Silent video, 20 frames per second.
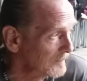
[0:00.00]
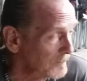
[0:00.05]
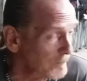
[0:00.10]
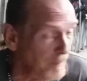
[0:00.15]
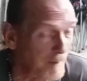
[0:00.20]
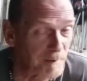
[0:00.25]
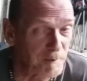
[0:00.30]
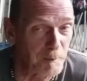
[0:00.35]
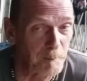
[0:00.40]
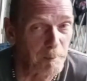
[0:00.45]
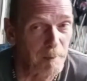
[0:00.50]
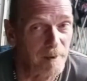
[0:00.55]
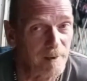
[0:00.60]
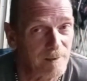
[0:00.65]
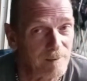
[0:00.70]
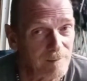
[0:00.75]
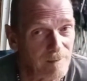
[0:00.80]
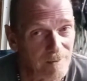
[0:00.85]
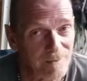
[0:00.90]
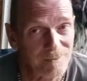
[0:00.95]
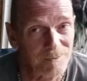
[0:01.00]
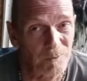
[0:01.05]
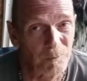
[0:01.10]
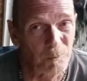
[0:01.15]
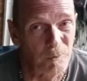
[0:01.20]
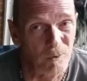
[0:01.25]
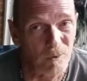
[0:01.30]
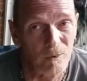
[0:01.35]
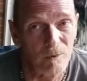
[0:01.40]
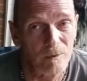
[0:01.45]
Factory paint, nice old
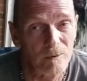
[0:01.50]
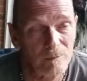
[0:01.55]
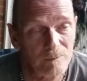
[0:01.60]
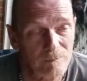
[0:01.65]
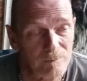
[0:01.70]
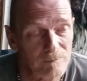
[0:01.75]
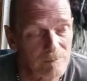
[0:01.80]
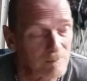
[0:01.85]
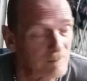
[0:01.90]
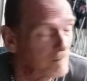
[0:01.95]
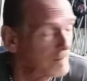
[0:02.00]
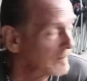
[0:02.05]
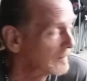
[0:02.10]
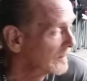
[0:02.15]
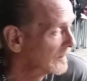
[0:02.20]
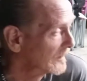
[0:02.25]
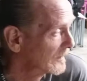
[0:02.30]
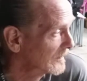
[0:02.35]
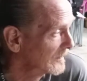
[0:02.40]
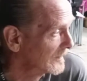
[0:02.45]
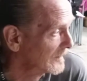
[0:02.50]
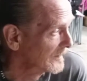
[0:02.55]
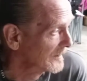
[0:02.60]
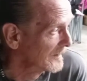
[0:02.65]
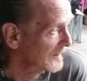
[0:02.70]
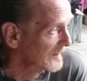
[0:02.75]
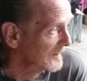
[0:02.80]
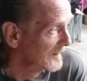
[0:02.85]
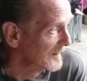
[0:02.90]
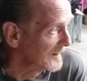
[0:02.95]
car.
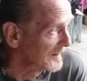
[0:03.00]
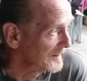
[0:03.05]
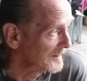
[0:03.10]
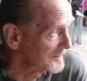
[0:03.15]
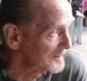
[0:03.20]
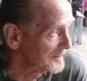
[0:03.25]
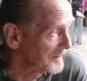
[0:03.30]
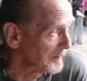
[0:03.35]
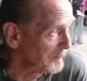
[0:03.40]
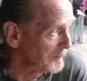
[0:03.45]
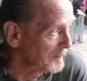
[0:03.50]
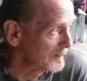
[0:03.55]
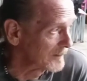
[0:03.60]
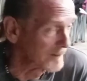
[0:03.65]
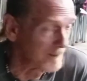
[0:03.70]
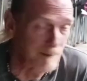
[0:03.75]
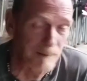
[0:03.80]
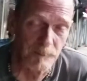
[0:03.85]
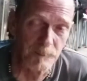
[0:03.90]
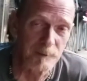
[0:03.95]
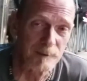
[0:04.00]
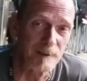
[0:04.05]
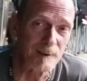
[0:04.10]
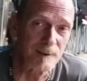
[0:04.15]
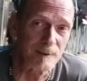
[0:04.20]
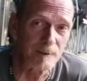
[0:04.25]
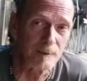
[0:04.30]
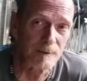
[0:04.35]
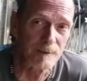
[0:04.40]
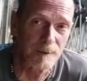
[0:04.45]
And he's saved it since he was
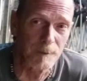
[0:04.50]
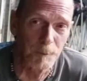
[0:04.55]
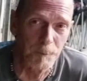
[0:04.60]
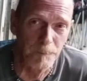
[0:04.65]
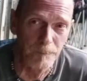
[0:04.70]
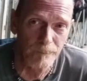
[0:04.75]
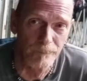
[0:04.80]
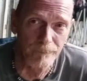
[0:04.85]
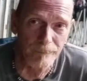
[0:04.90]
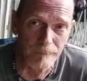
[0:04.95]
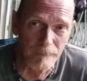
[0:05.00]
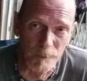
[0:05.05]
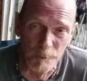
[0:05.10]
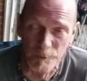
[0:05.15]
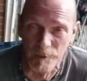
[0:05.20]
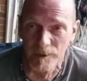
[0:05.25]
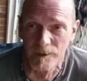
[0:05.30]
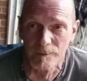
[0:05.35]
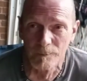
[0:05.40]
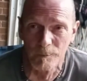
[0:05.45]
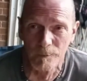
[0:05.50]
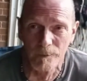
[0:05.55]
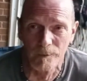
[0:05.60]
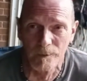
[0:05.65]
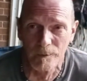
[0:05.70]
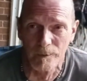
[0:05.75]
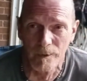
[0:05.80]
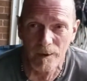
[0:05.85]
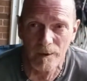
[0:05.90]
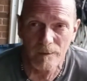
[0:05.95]
6 years old. Most kids won't
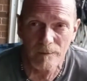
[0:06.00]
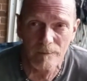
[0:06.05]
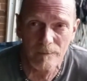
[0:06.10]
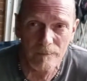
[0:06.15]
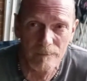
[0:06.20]
do that.